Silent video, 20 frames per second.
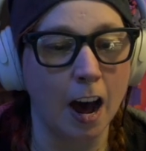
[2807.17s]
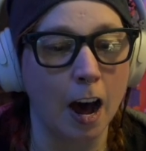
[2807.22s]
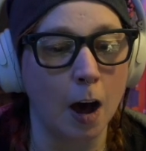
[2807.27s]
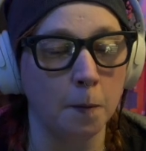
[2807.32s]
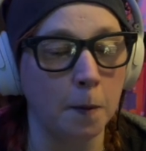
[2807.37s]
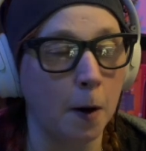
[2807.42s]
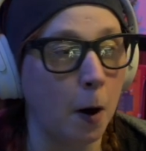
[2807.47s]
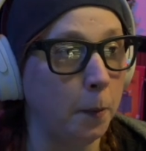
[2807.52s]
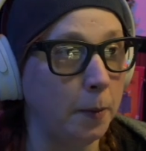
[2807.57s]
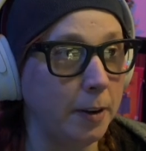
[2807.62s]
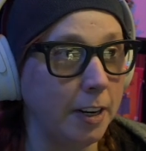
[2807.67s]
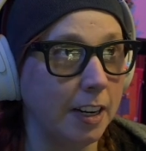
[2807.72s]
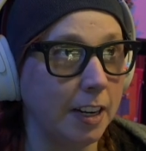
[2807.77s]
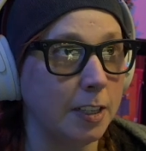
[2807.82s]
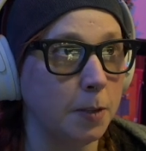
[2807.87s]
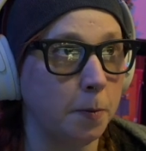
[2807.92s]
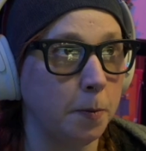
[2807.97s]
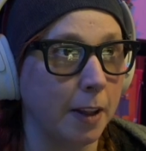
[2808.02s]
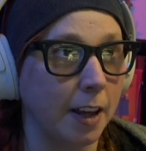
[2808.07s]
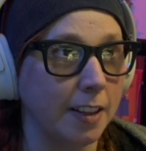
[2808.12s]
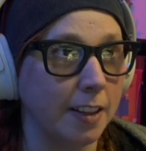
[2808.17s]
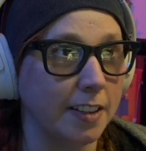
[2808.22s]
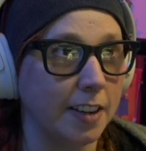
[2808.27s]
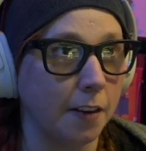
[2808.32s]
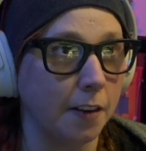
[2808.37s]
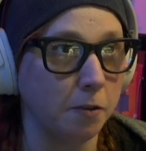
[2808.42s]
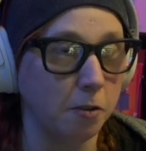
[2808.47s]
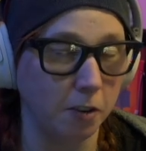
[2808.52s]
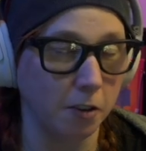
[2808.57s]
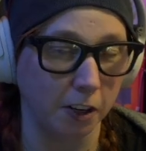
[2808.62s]
I'm hoping to get to play this
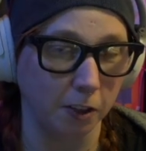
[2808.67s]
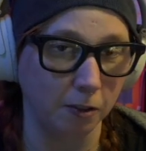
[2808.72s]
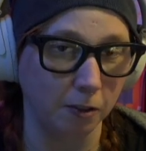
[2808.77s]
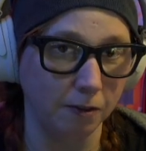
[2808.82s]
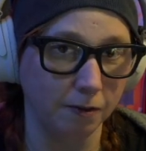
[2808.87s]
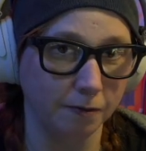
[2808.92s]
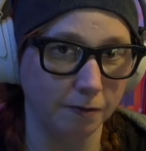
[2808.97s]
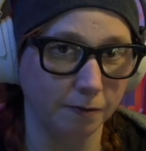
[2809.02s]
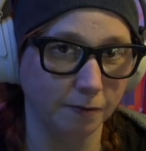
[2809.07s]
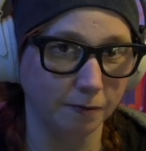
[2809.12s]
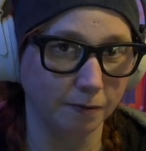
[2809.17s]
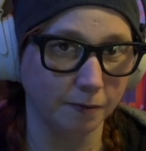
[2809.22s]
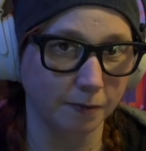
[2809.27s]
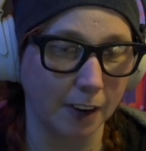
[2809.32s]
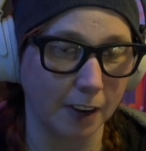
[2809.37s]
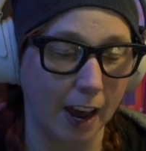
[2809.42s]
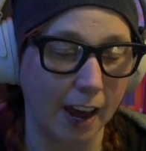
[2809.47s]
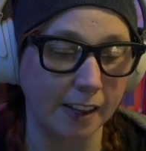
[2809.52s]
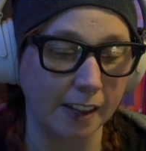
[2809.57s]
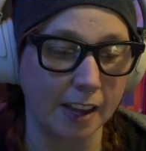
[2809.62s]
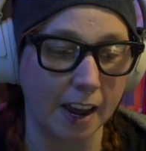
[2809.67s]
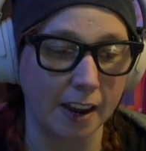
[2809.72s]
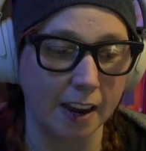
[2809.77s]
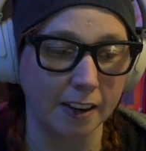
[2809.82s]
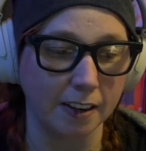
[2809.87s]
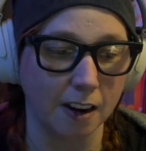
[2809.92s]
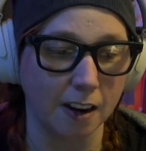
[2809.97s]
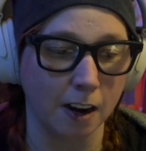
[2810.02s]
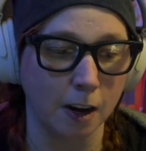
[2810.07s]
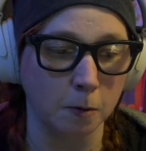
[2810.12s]
afternoon. And
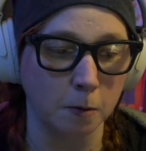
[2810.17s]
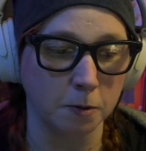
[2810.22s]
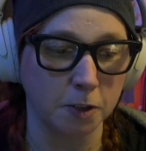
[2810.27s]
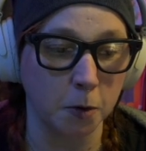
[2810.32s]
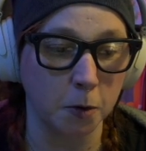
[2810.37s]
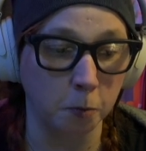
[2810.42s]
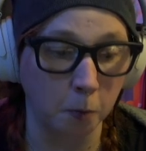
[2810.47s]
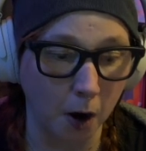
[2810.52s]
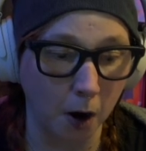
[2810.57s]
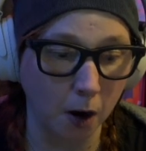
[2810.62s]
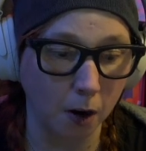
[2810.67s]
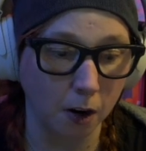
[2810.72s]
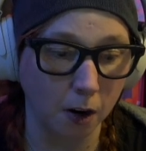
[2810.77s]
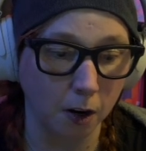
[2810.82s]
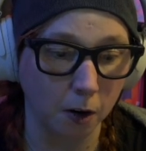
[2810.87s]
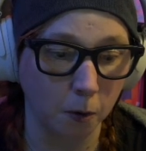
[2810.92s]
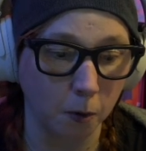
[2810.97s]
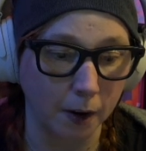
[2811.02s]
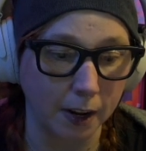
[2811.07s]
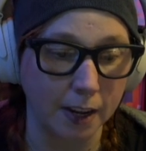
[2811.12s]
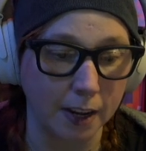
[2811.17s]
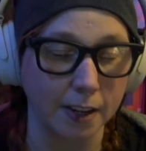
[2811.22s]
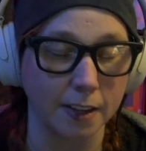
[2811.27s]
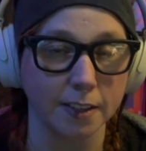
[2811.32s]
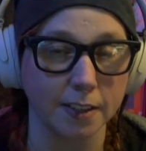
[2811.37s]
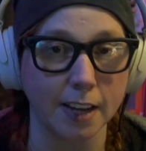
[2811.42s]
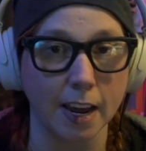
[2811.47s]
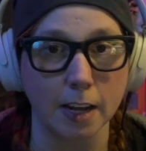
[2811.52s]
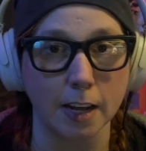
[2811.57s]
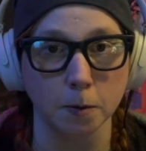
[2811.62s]
then tomorrow
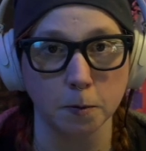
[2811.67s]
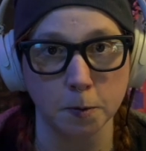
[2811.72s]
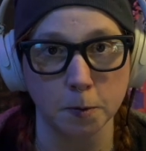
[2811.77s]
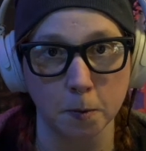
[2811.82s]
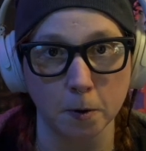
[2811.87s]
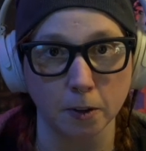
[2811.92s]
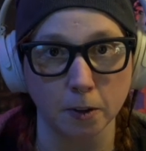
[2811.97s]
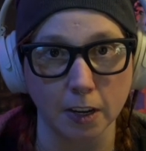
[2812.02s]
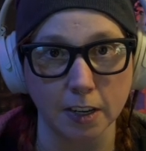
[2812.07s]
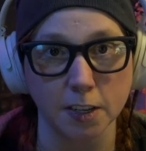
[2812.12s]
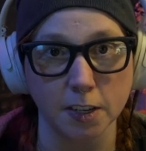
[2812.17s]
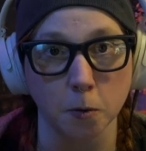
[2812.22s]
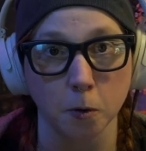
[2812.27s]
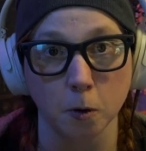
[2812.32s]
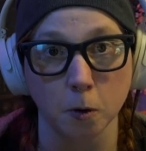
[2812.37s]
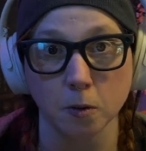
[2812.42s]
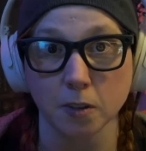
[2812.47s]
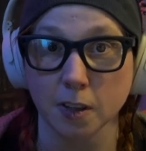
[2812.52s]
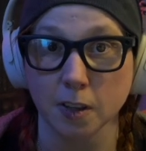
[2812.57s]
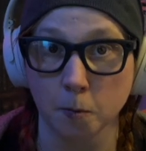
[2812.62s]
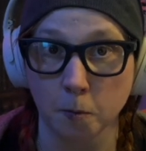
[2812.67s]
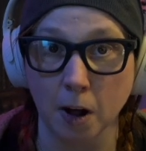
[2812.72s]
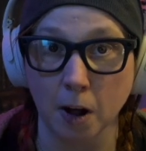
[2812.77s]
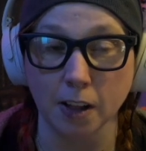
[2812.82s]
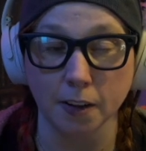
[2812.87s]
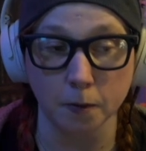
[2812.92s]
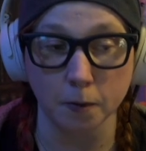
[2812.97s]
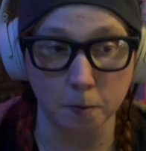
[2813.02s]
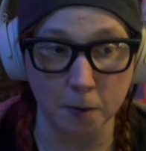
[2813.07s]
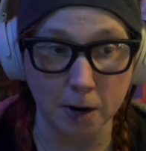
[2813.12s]
is Caleb's birthday, so we're going to the
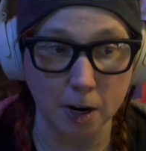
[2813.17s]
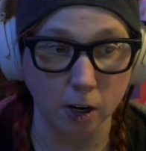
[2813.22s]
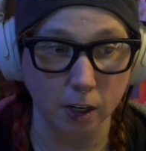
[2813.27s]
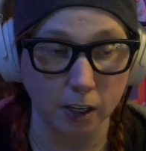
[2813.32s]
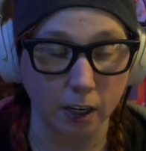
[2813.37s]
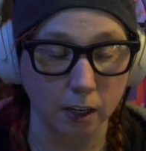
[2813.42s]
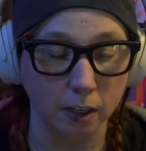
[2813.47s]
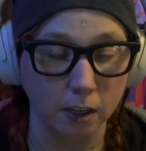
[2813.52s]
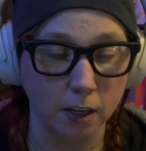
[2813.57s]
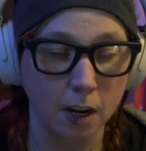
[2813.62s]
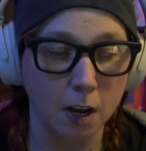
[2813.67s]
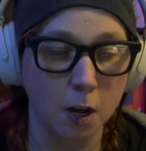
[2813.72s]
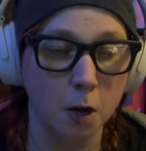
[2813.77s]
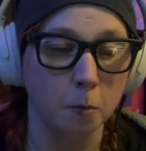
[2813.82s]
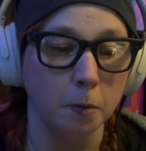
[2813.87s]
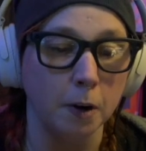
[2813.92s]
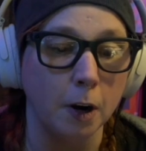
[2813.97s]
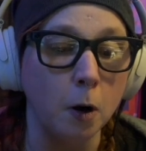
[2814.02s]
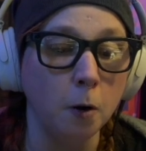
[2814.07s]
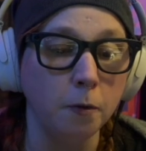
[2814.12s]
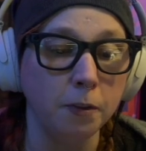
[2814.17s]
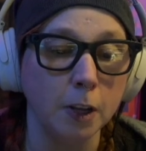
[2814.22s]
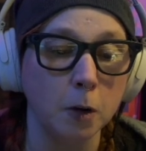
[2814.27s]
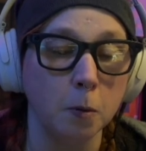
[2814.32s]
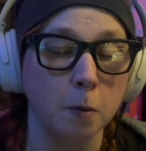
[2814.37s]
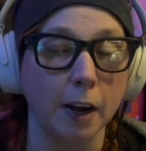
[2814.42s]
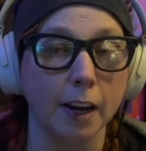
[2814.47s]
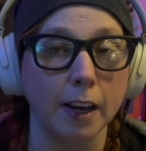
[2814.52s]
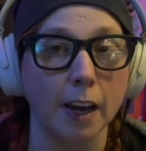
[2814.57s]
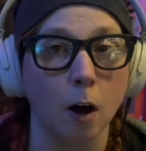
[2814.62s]
Mall of America. But hopefully
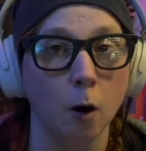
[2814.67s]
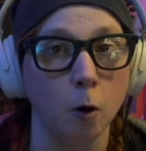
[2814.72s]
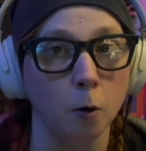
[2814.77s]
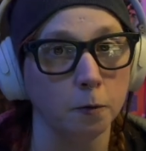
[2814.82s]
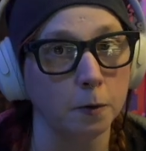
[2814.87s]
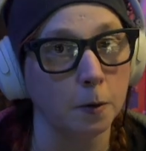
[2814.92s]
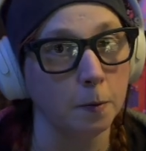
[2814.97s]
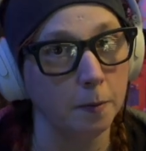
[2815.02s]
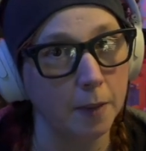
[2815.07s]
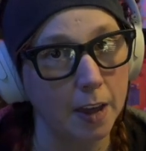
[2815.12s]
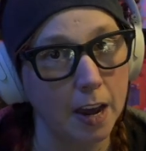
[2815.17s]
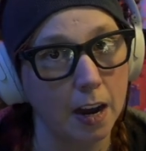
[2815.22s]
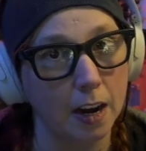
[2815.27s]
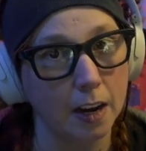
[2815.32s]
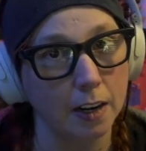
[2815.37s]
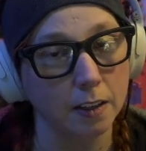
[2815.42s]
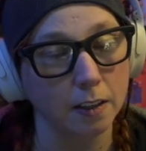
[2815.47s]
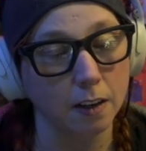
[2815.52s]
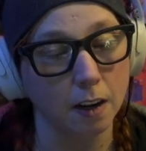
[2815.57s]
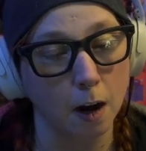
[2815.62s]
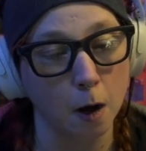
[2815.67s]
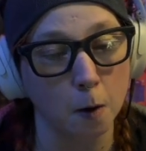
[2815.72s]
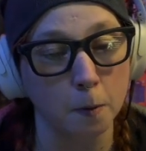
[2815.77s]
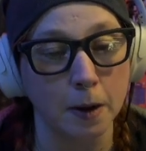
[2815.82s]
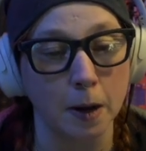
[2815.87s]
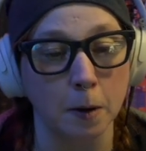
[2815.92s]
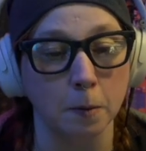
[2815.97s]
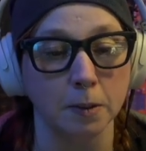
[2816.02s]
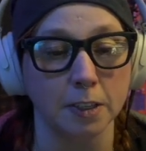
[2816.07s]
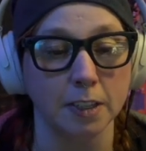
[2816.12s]
when I get home from that, I'll
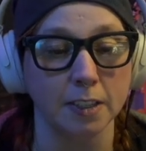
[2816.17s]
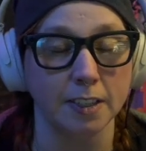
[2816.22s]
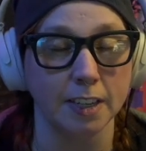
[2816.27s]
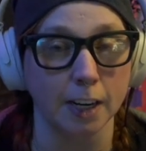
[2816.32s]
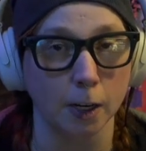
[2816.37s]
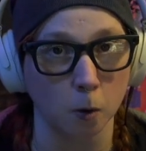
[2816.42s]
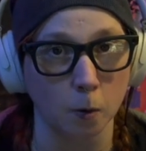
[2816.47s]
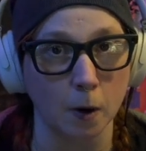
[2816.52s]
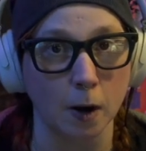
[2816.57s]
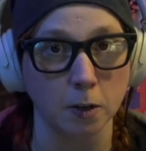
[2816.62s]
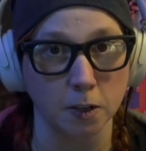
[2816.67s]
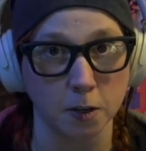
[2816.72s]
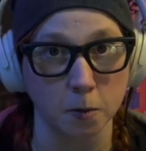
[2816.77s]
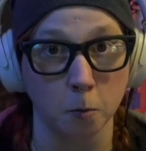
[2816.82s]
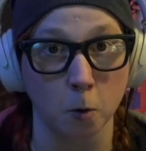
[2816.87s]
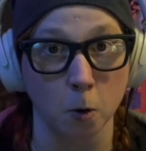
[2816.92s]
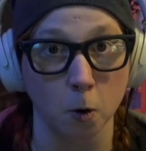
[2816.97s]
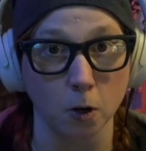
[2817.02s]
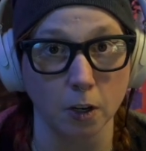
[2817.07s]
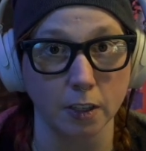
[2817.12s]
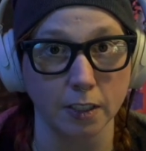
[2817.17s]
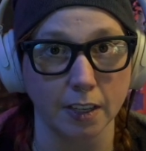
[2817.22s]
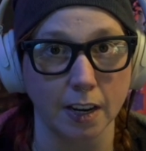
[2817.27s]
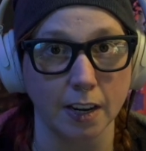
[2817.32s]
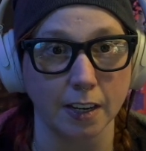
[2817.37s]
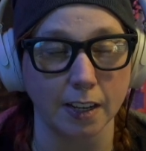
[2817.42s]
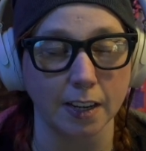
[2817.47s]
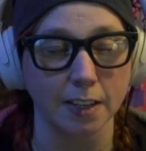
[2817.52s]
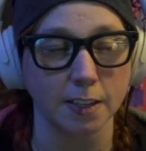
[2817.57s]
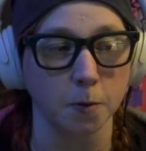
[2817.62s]
be able to dig around some more
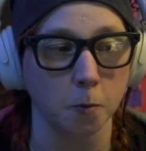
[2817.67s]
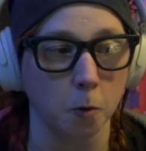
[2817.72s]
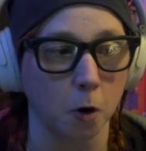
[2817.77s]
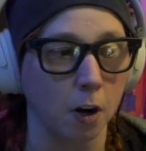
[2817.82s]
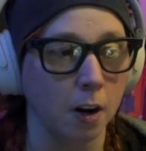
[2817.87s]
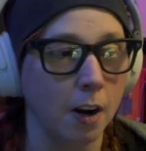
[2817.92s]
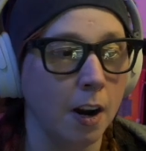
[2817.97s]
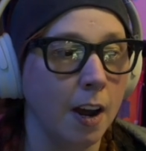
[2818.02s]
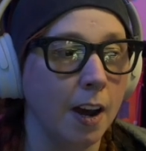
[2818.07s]
and get some more.